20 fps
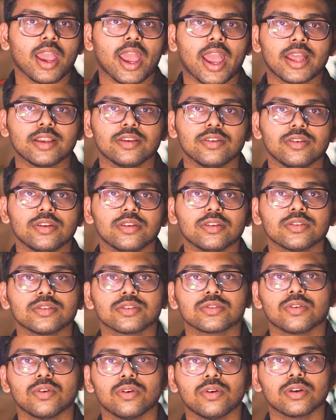And you need to
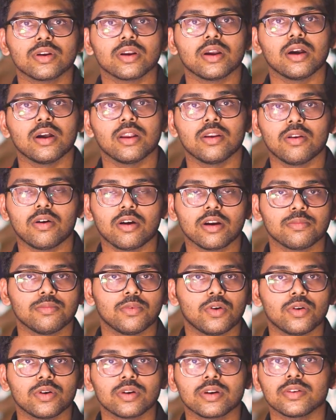score a lot
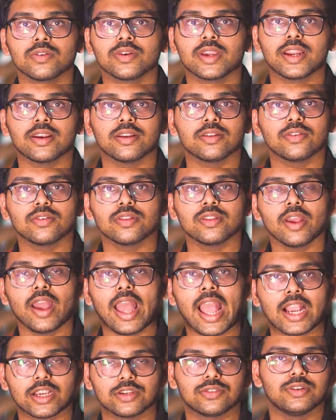more to get into the
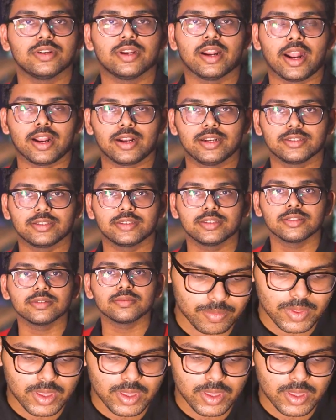actual rank list.